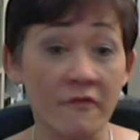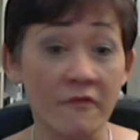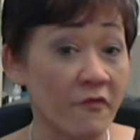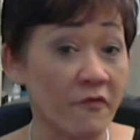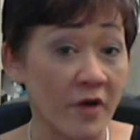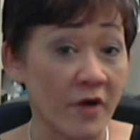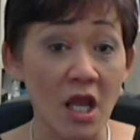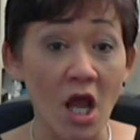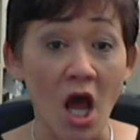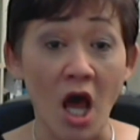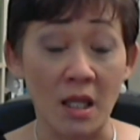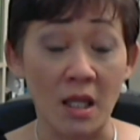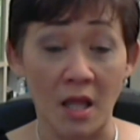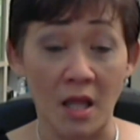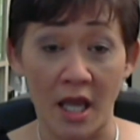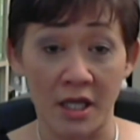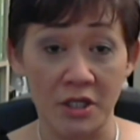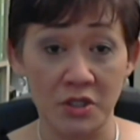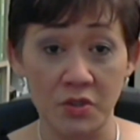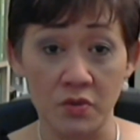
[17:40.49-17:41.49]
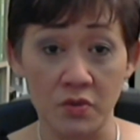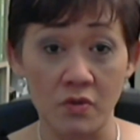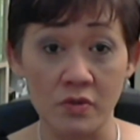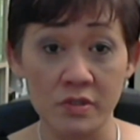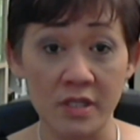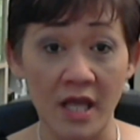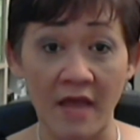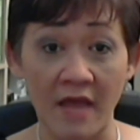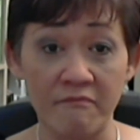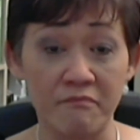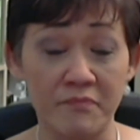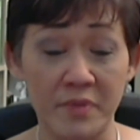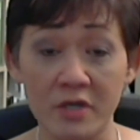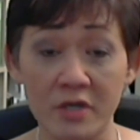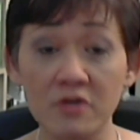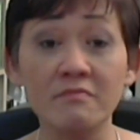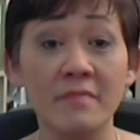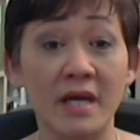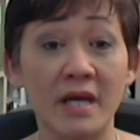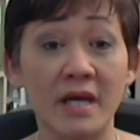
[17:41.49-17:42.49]
free online tools, I
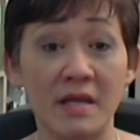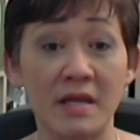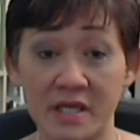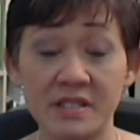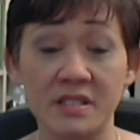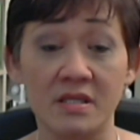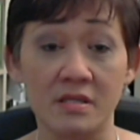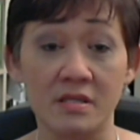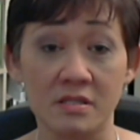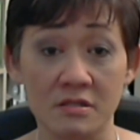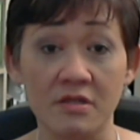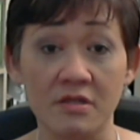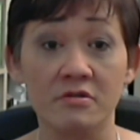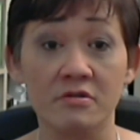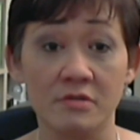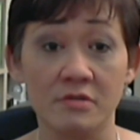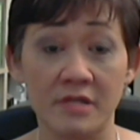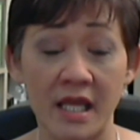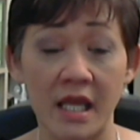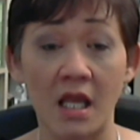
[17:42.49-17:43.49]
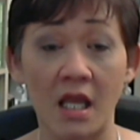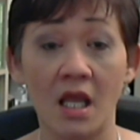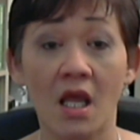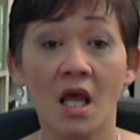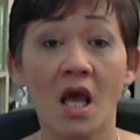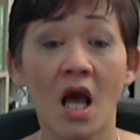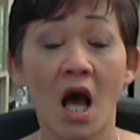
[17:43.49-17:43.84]
built my business, literally,